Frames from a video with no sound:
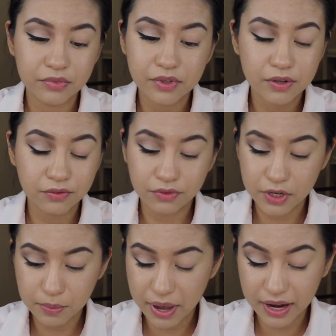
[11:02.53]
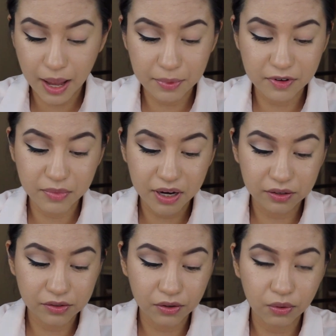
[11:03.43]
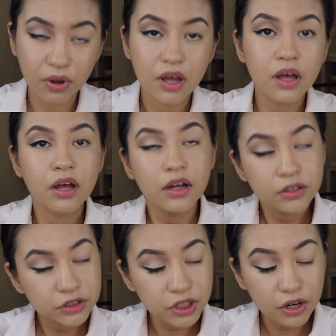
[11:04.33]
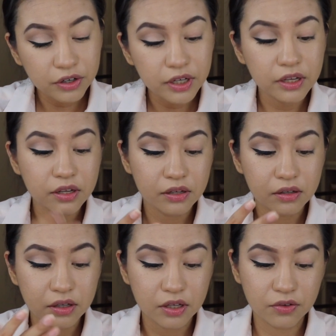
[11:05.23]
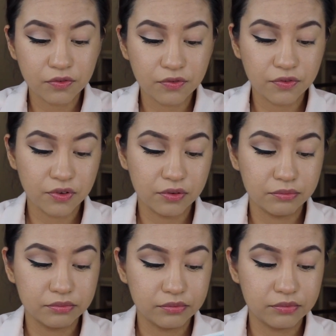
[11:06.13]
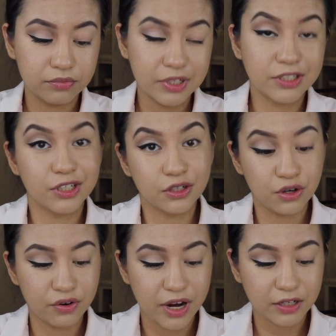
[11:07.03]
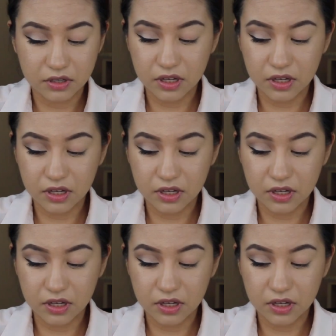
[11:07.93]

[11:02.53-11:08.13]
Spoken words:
It's a really bad habit of mine, so sorry if it's incorrect.